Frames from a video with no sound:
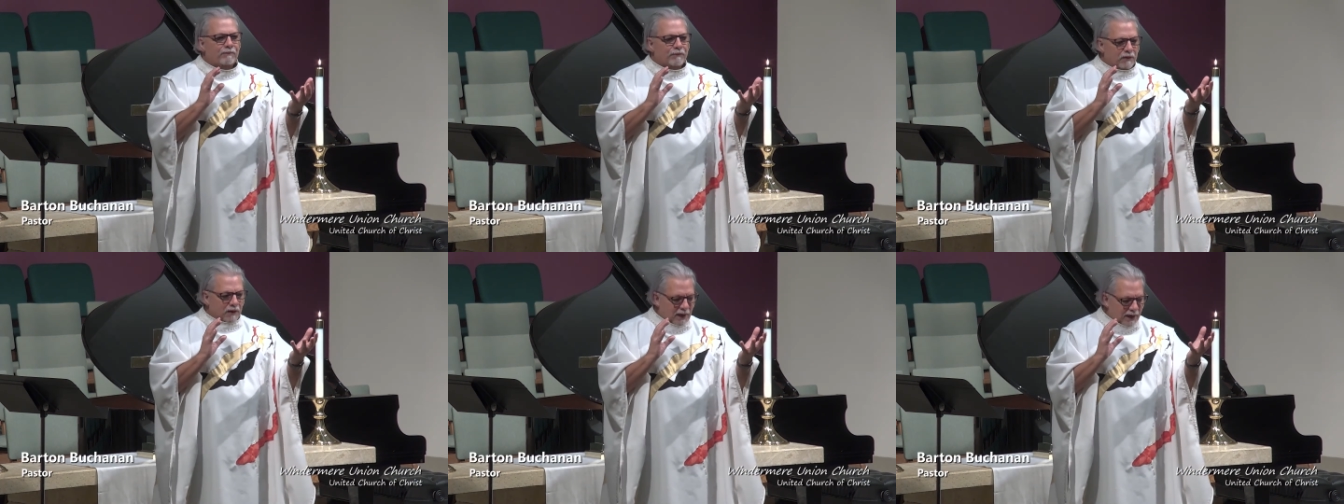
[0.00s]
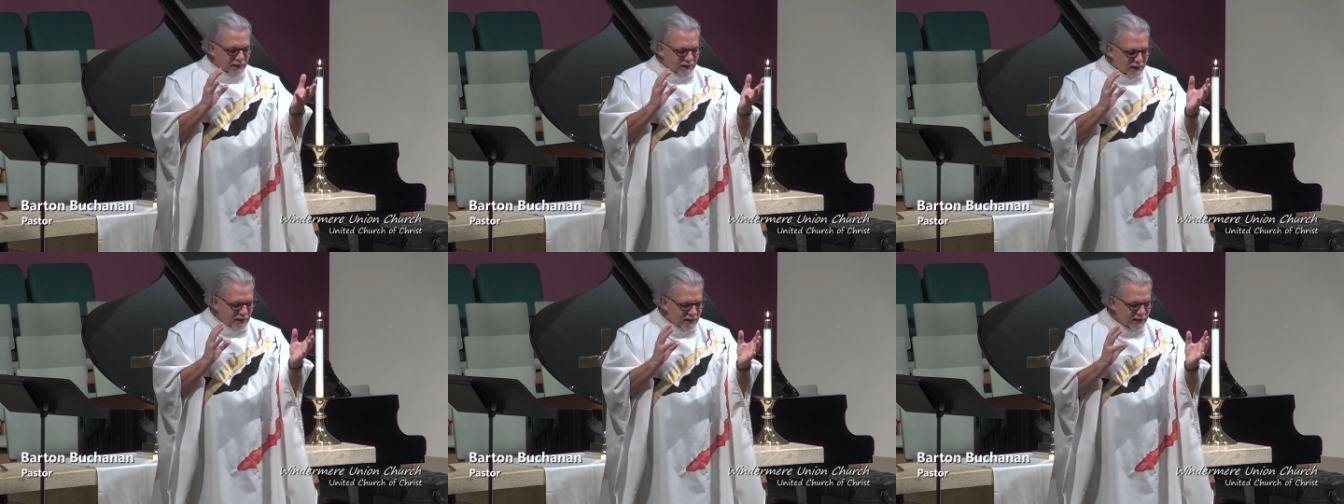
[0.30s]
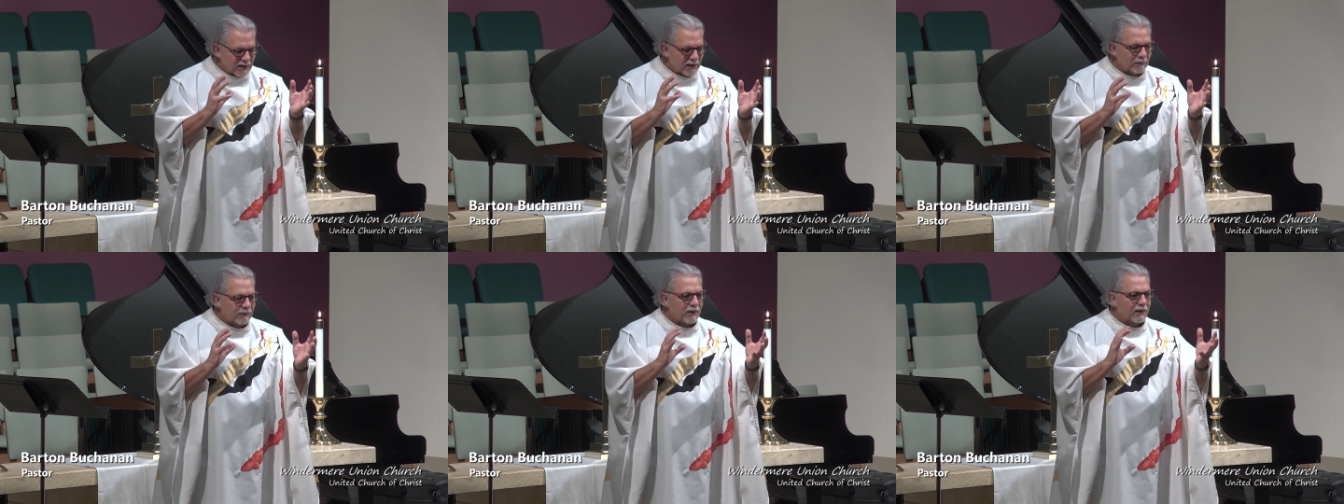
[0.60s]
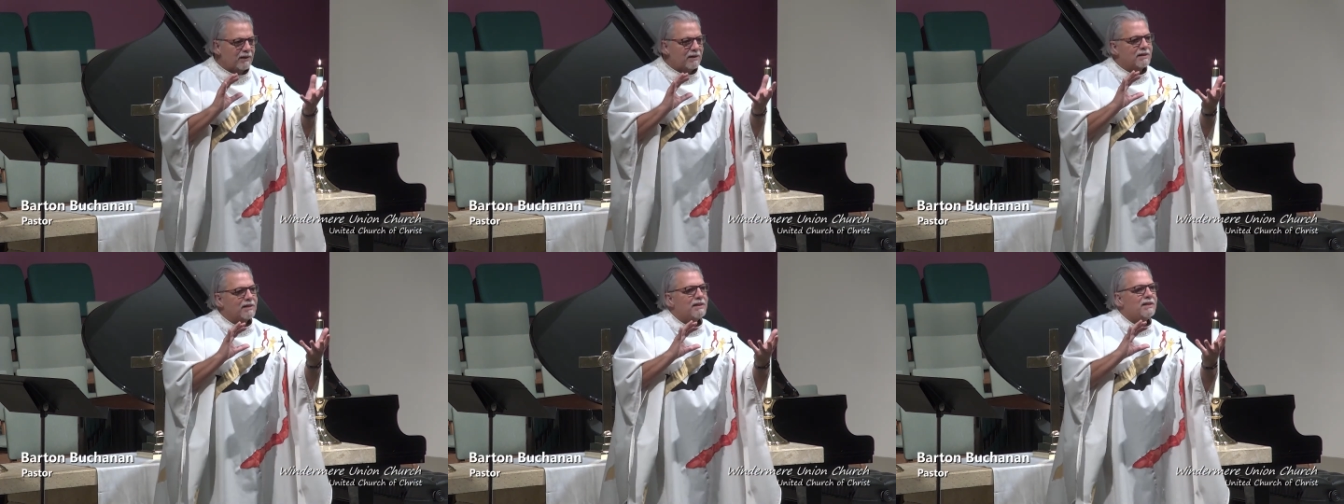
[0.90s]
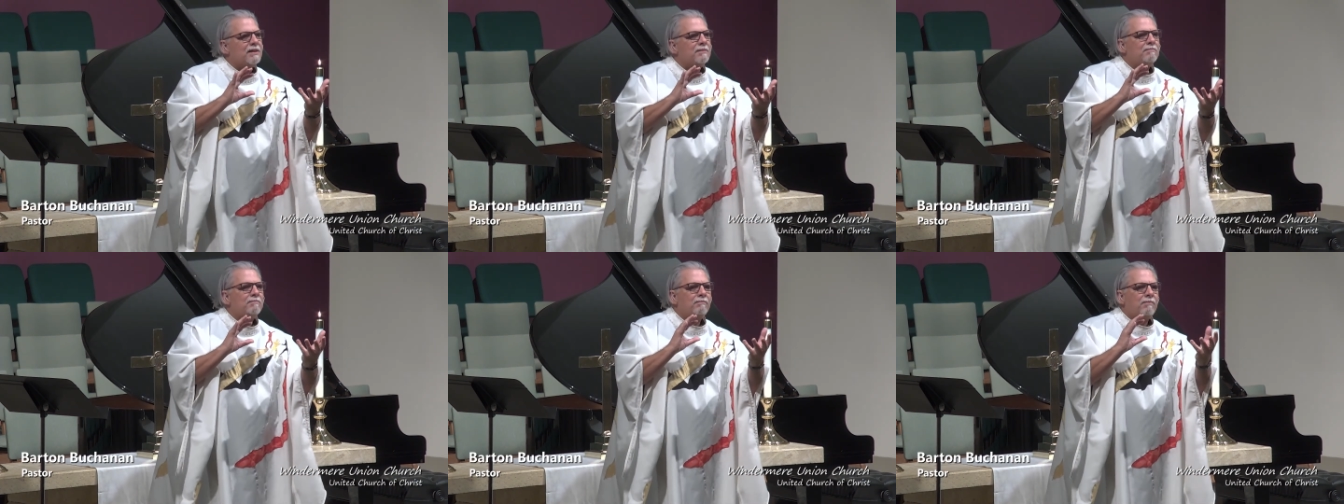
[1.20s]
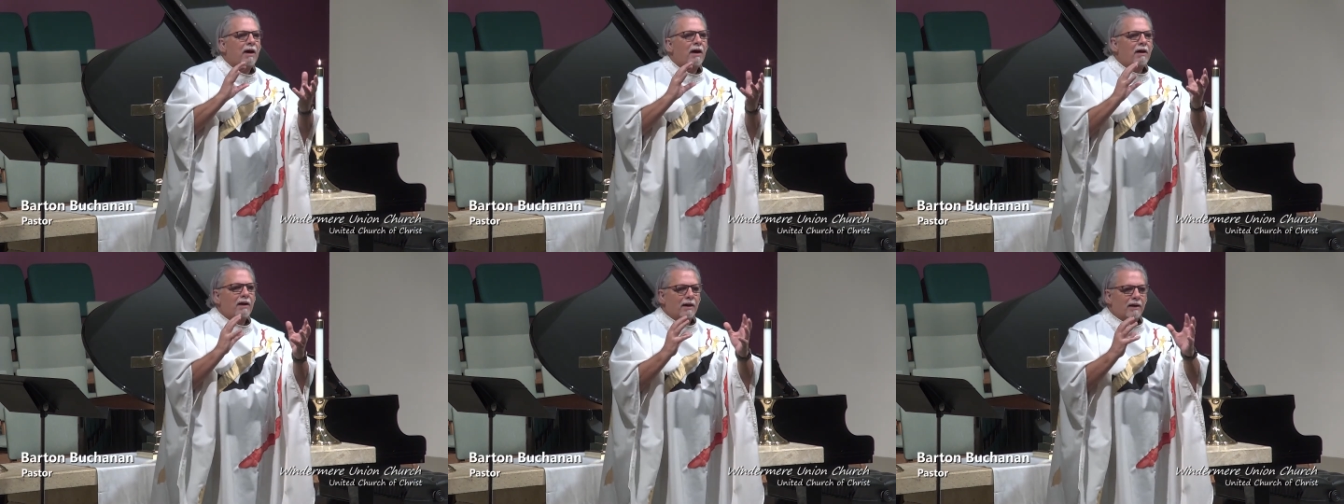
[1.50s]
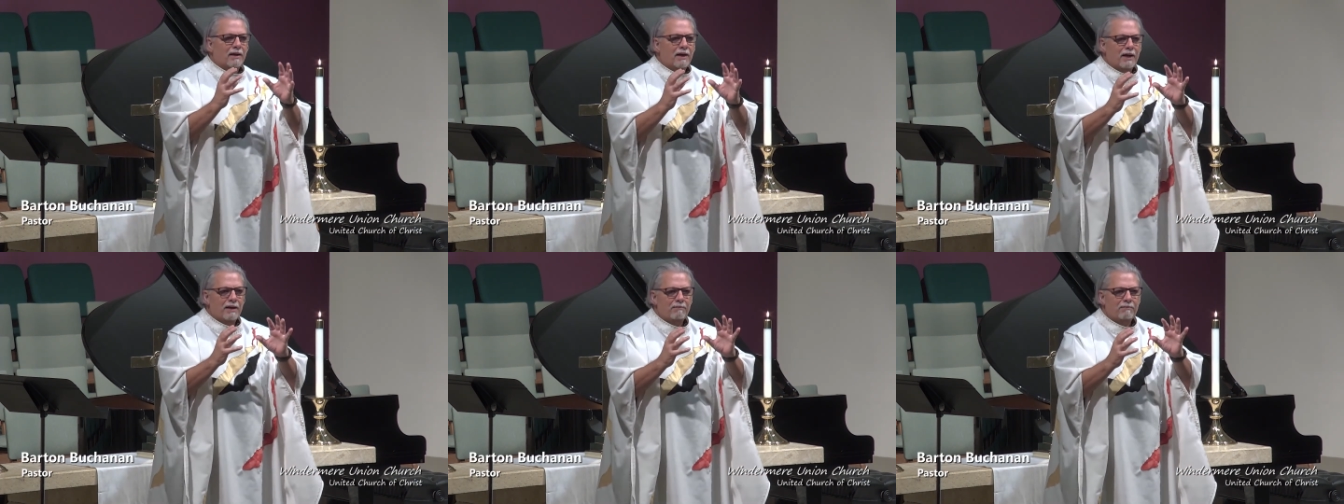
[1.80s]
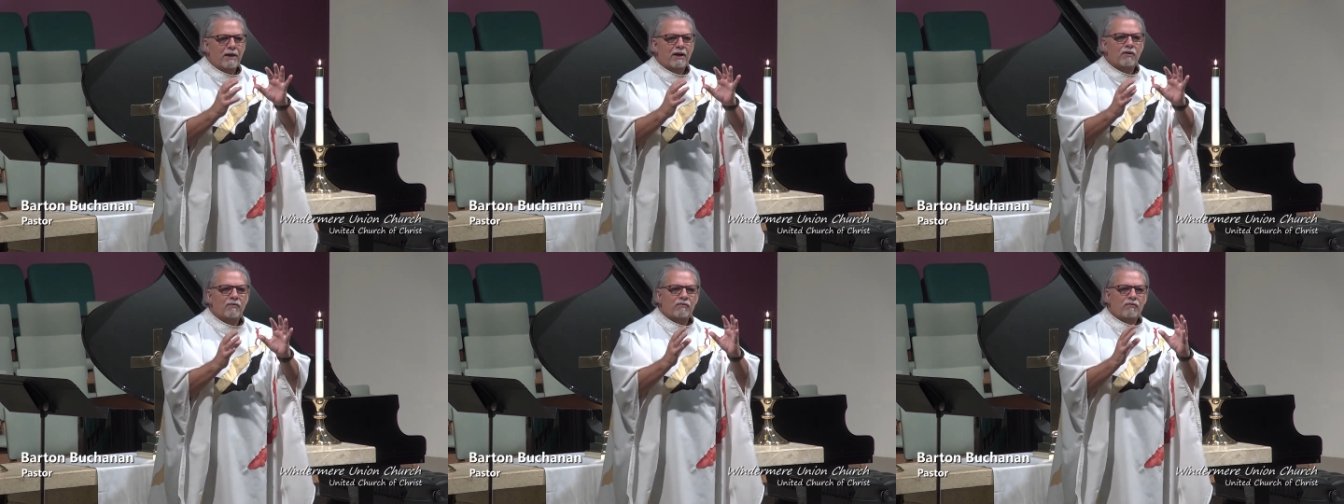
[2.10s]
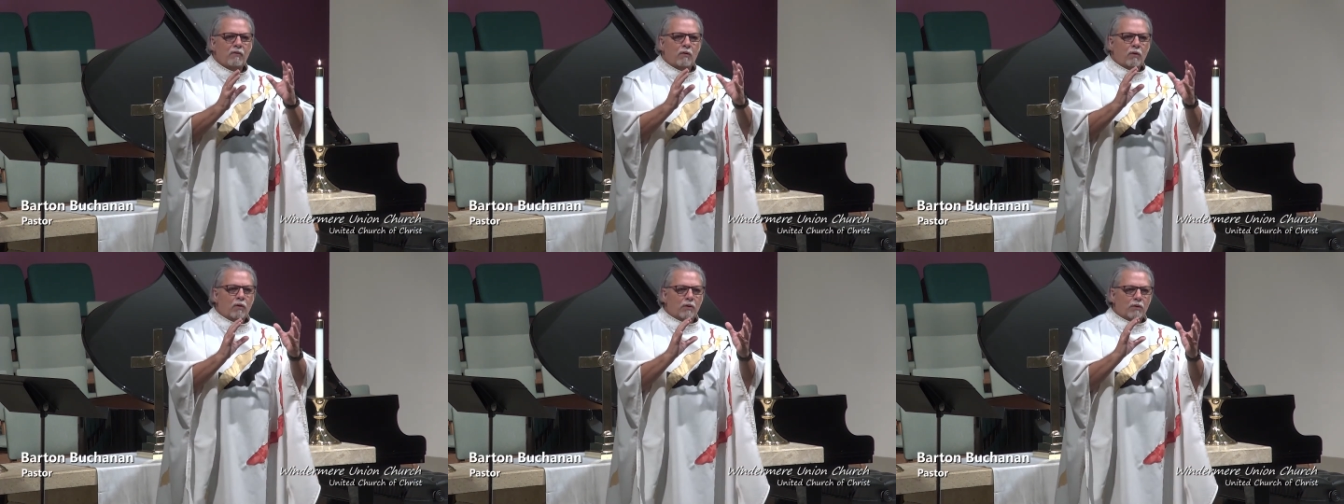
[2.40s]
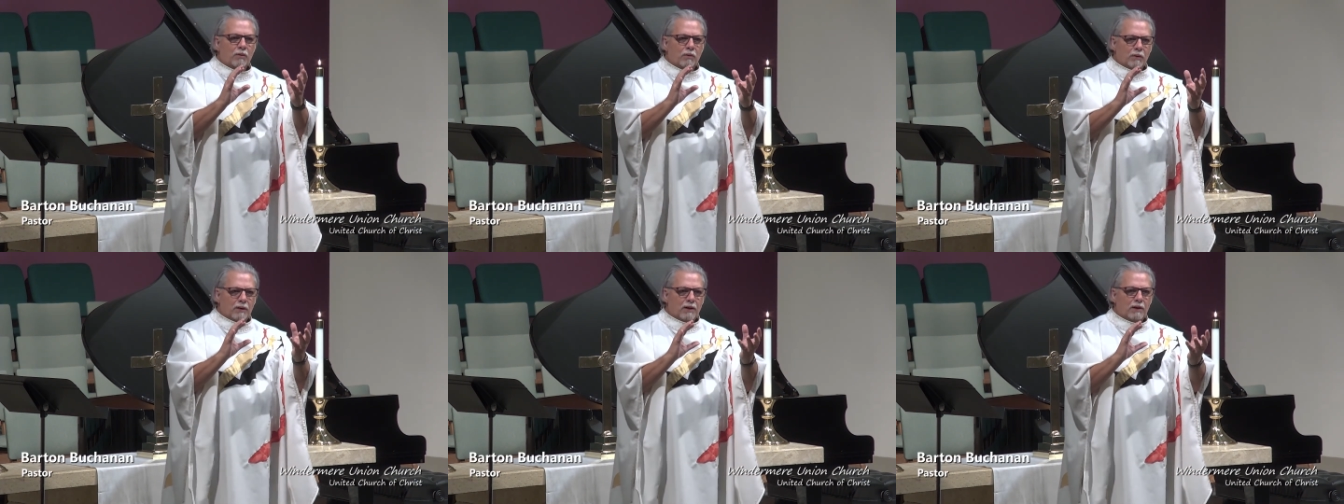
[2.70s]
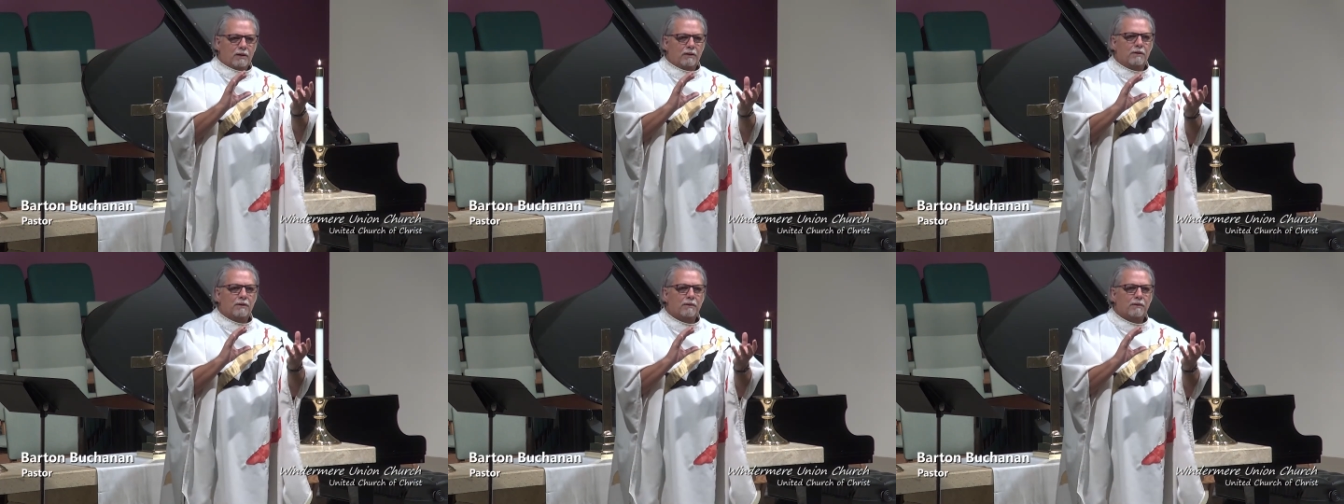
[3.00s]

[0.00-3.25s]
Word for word: I see something symbolic and metaphorical here.